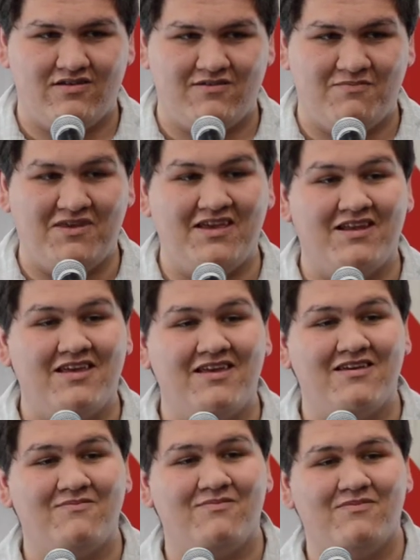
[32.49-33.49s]
Me and
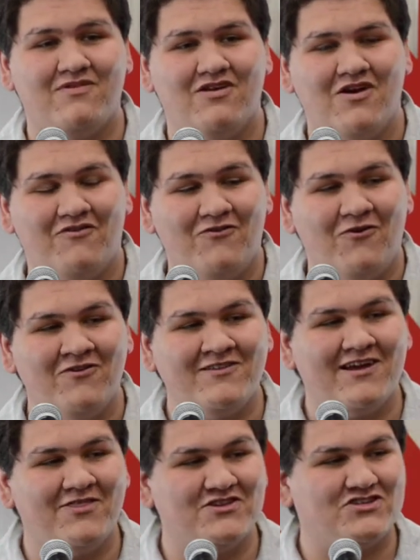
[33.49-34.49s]
him, rolling
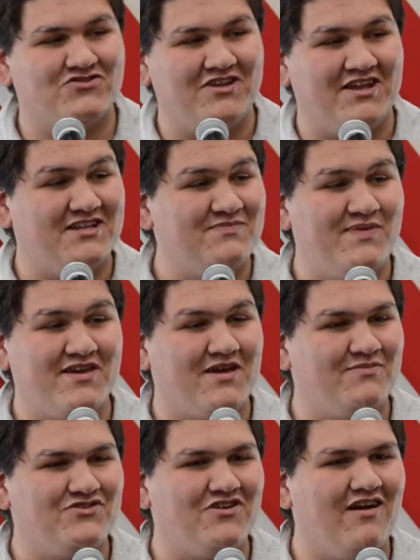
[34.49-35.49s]
down the street in his
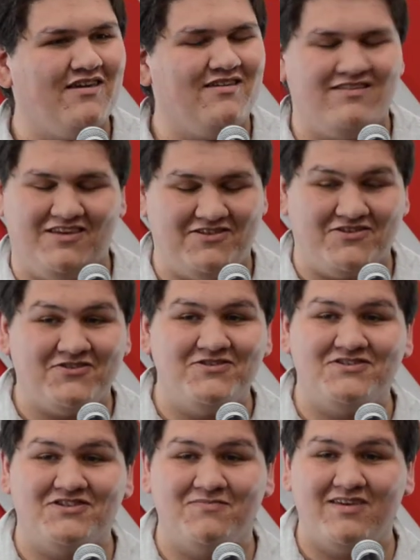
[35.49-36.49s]
pickup truck, he
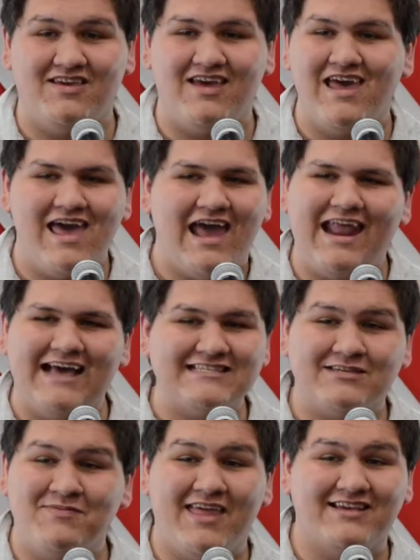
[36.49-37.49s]
turns to me and
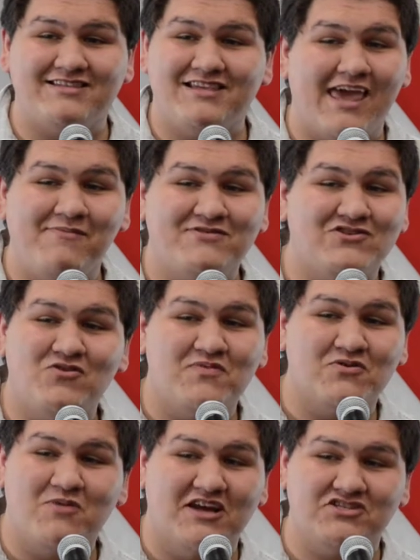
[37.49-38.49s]
asks me that same
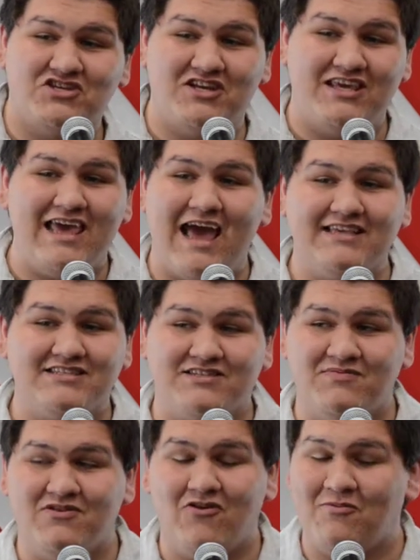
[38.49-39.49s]
stupid question he asks
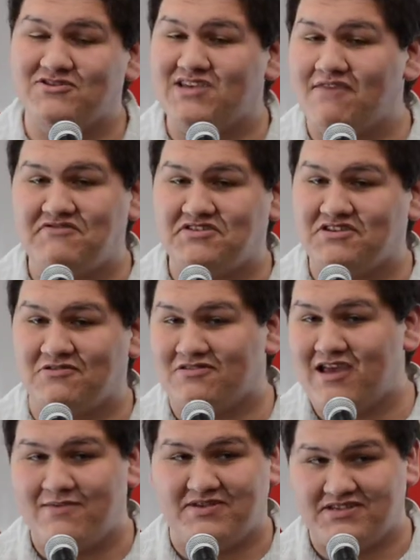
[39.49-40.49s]
me almost every single
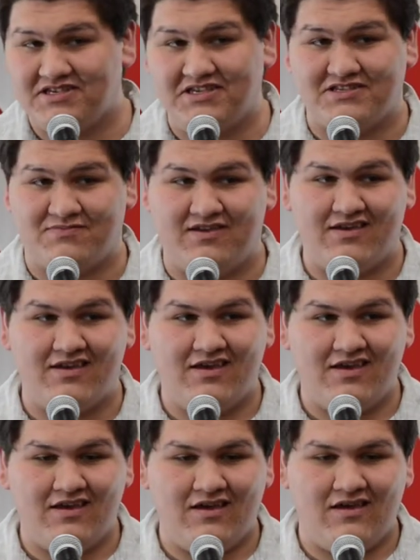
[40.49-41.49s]
time he sees me.
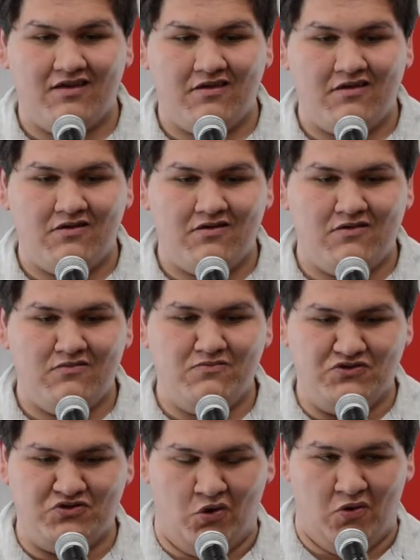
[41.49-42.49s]

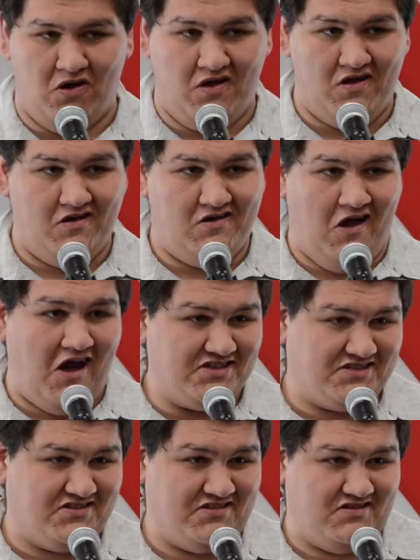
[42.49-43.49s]
So, uh,
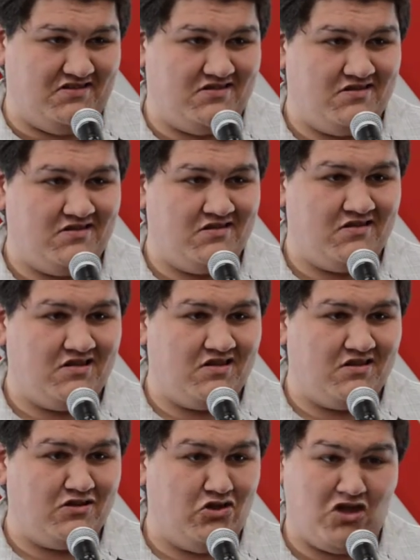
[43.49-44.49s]
Austin,
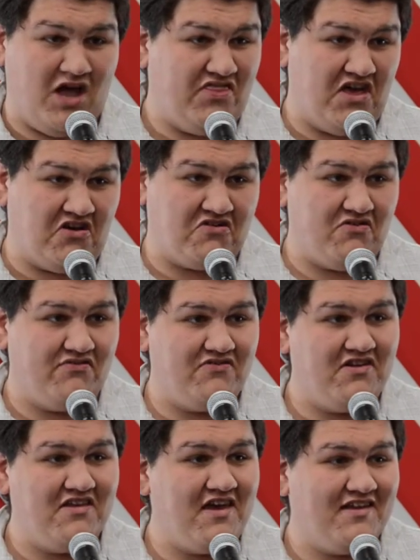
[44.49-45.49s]
you got that
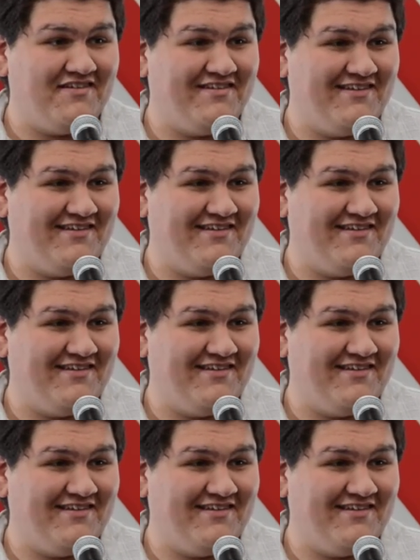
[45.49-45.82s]
girlfriend yet?